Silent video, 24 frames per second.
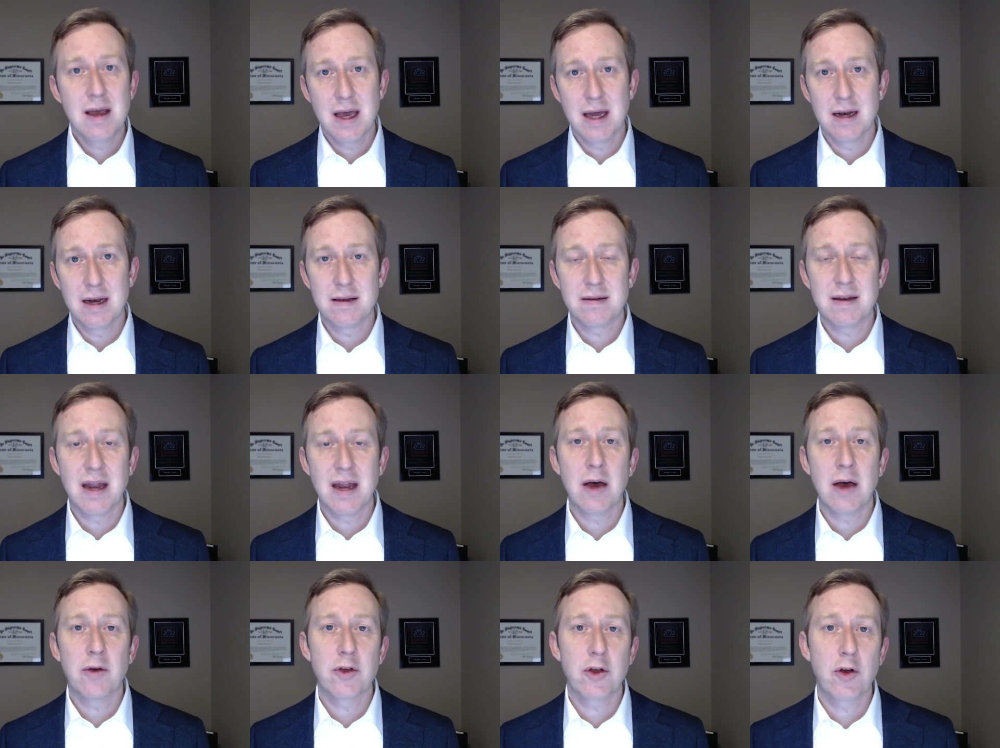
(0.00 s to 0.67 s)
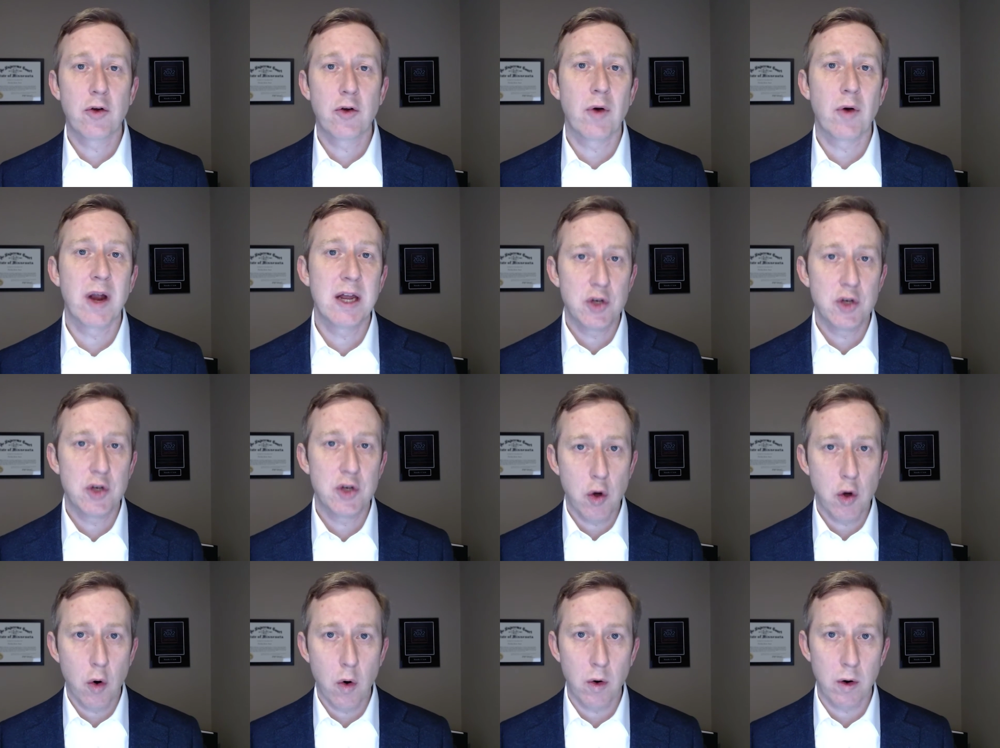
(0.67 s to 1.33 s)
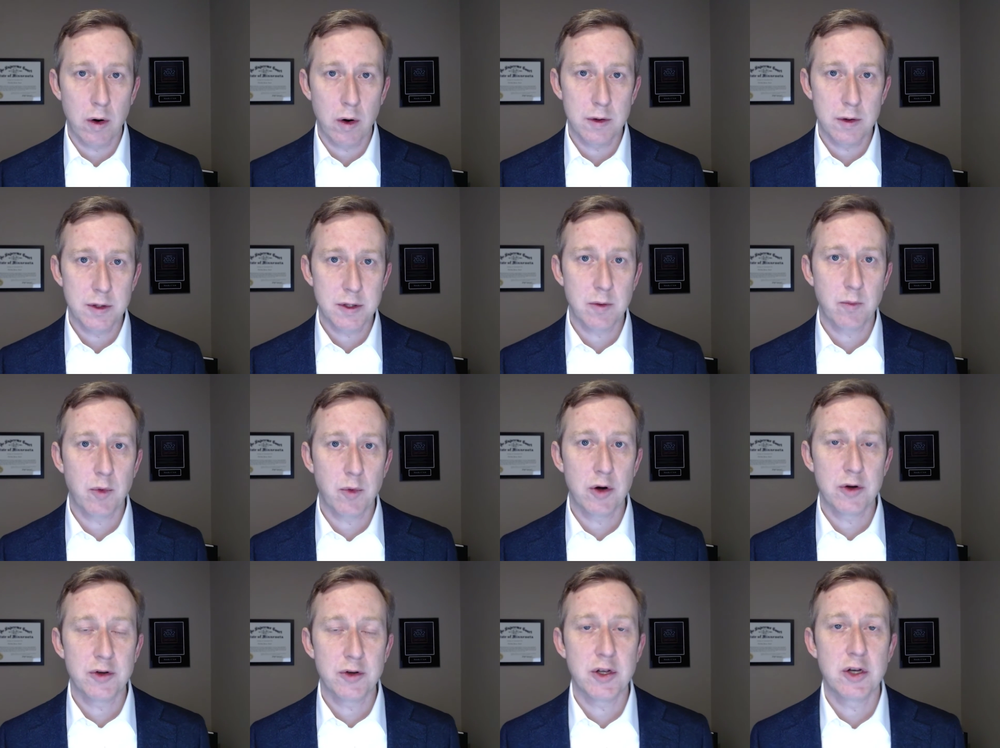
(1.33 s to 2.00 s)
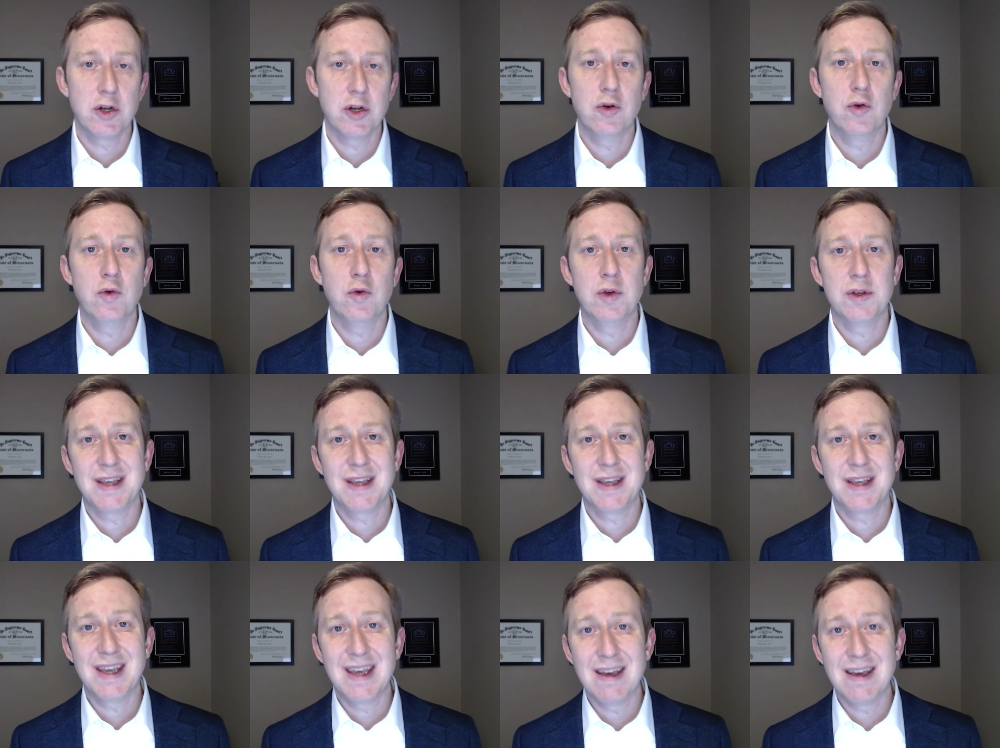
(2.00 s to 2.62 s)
and is now the grantors, the person who is